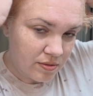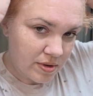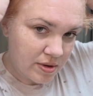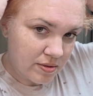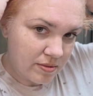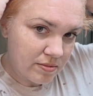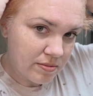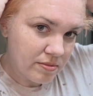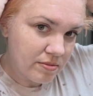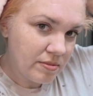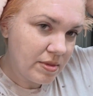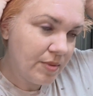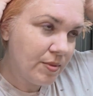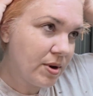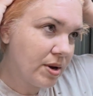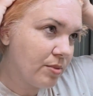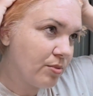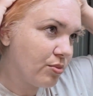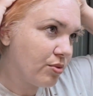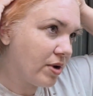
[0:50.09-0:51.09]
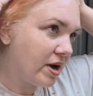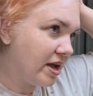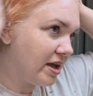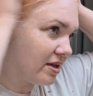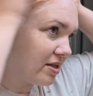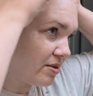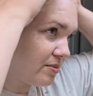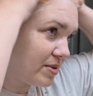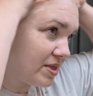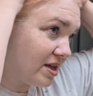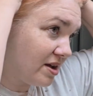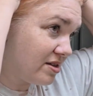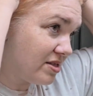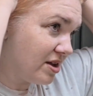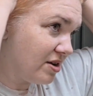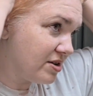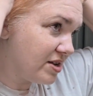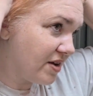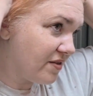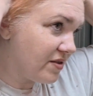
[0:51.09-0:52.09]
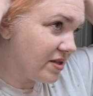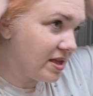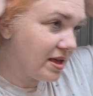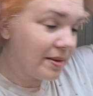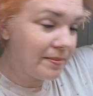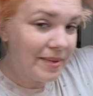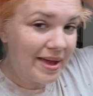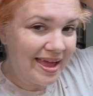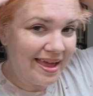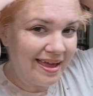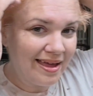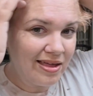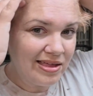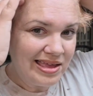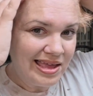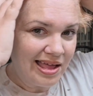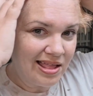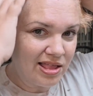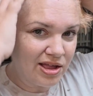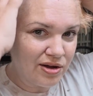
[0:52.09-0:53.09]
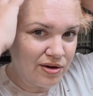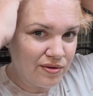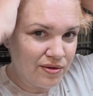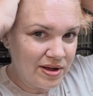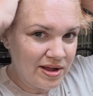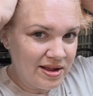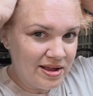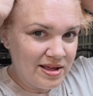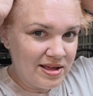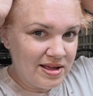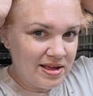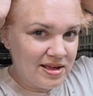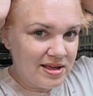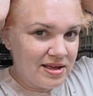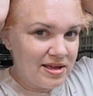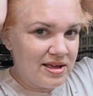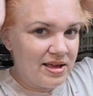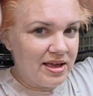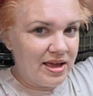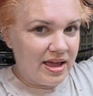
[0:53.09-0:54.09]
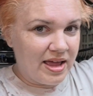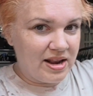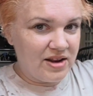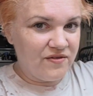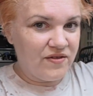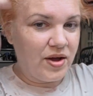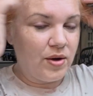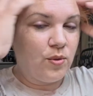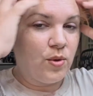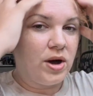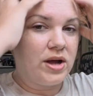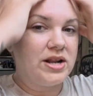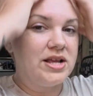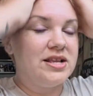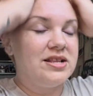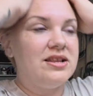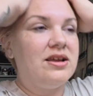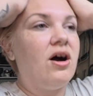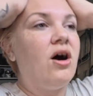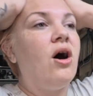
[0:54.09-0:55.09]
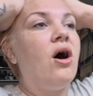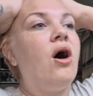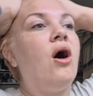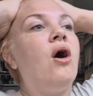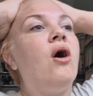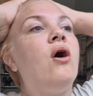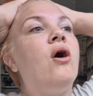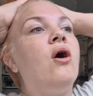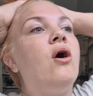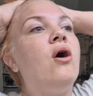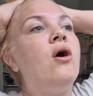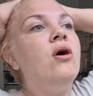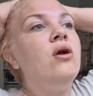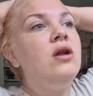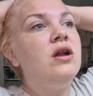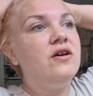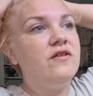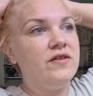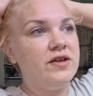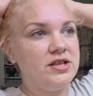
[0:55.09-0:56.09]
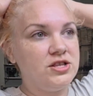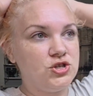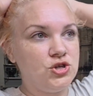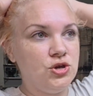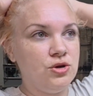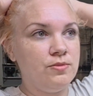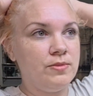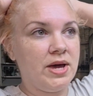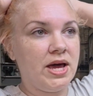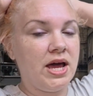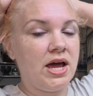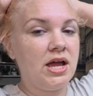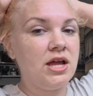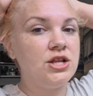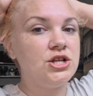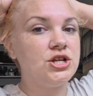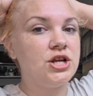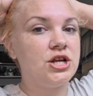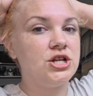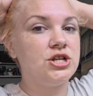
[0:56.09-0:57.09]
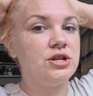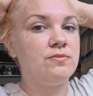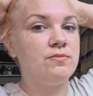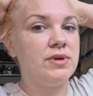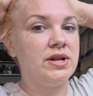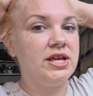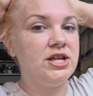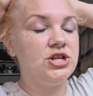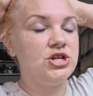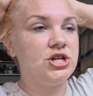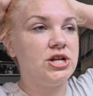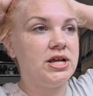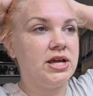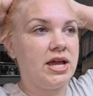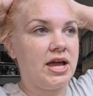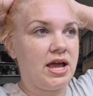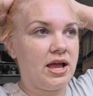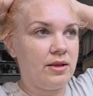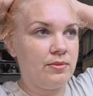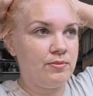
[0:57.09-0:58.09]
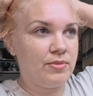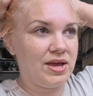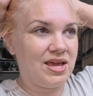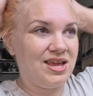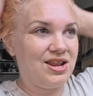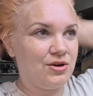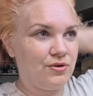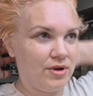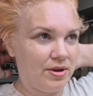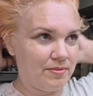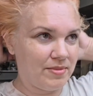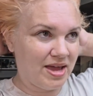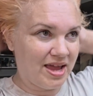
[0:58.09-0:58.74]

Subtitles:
Oh, maybe not bright yellow, but they're definitely a pale yellow, and if I wanted all of it to match, I should bleach it again, but you know what?